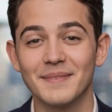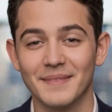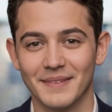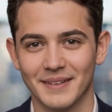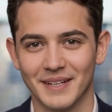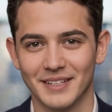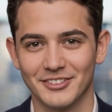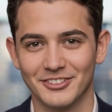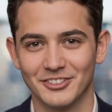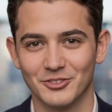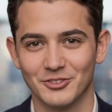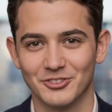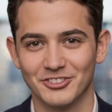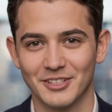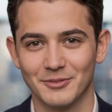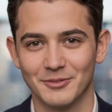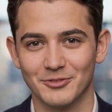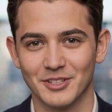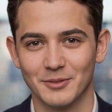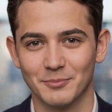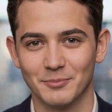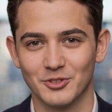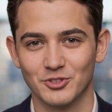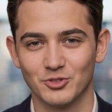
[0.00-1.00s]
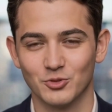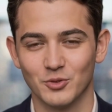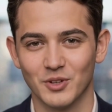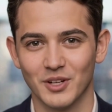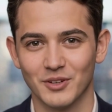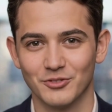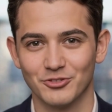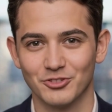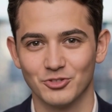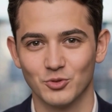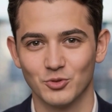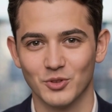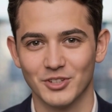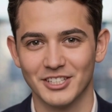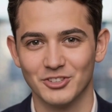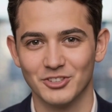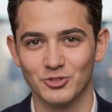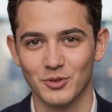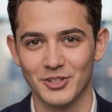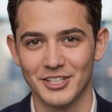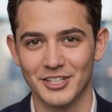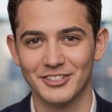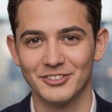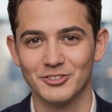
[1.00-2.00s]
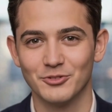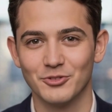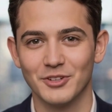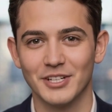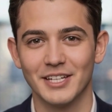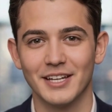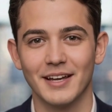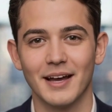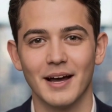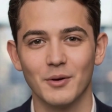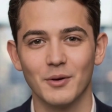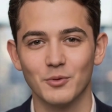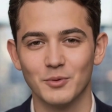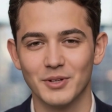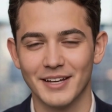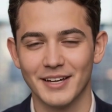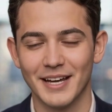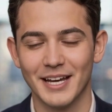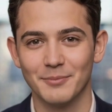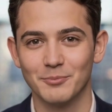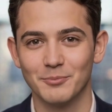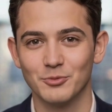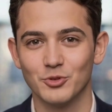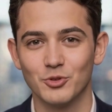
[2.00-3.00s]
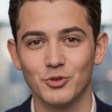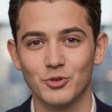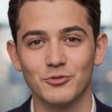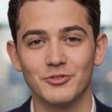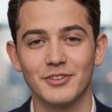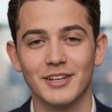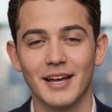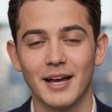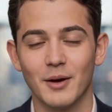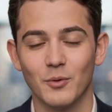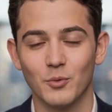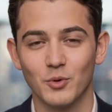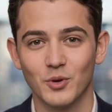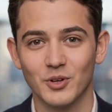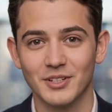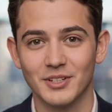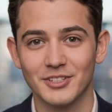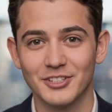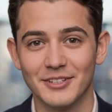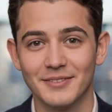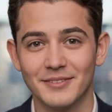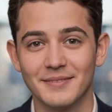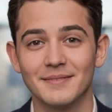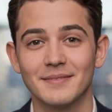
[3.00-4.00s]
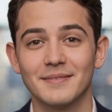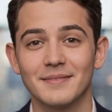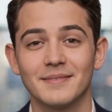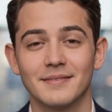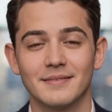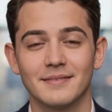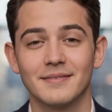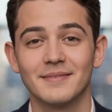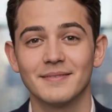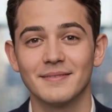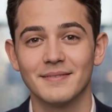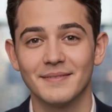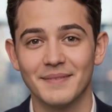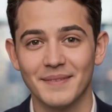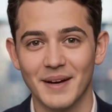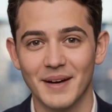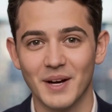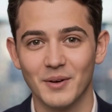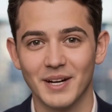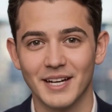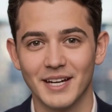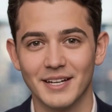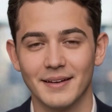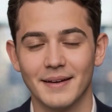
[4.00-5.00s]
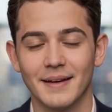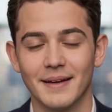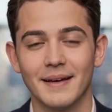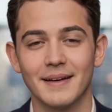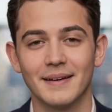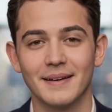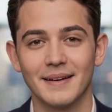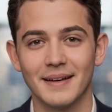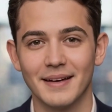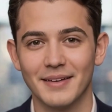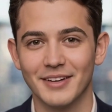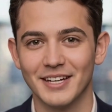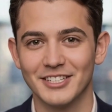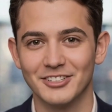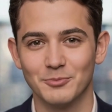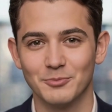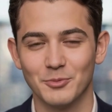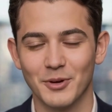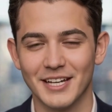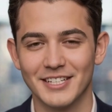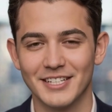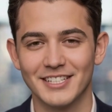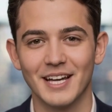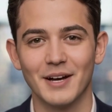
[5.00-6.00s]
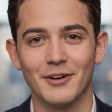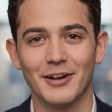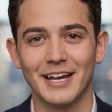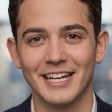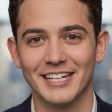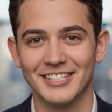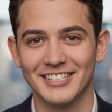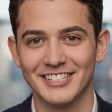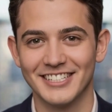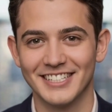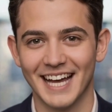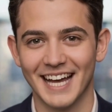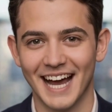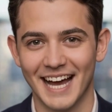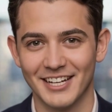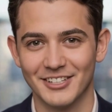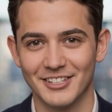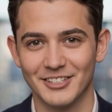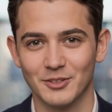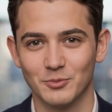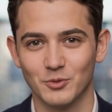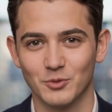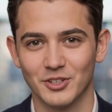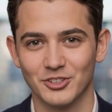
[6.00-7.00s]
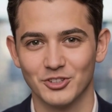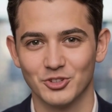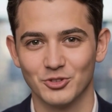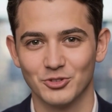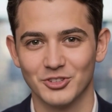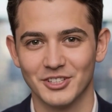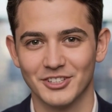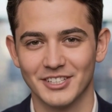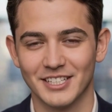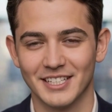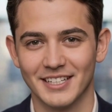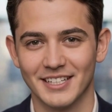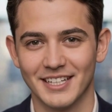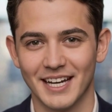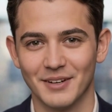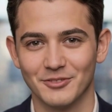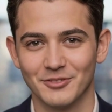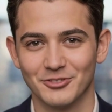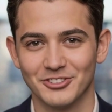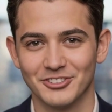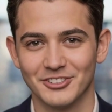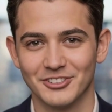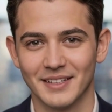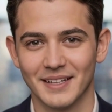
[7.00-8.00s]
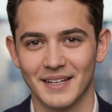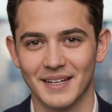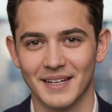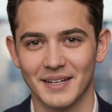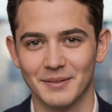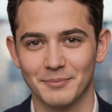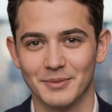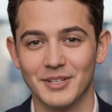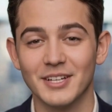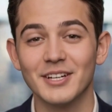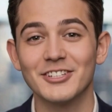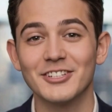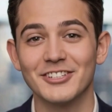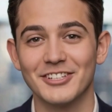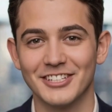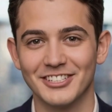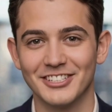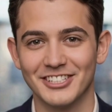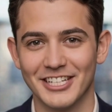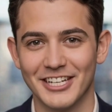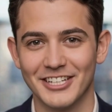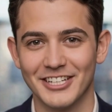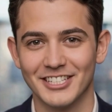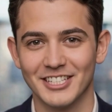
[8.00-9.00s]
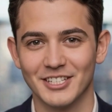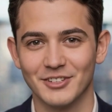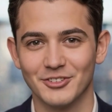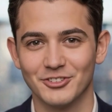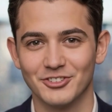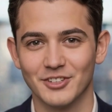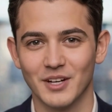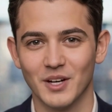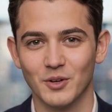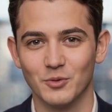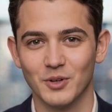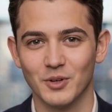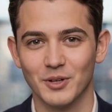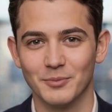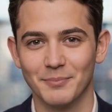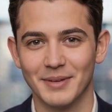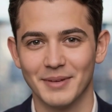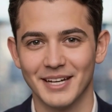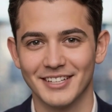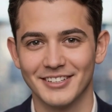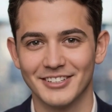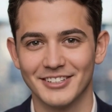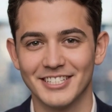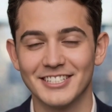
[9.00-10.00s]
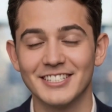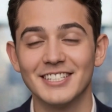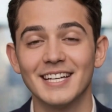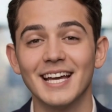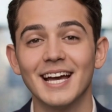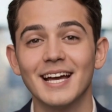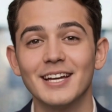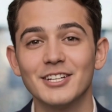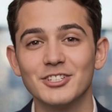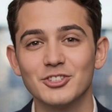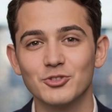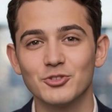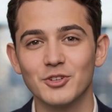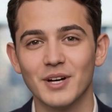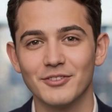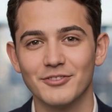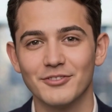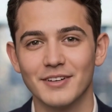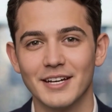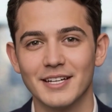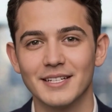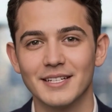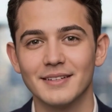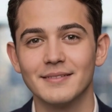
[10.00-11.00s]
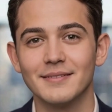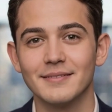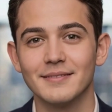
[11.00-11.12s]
Until September 12, 2023, when they proved they weren't. All right, let's break down exactly what Unity announced, because the details are what made this catastrophic.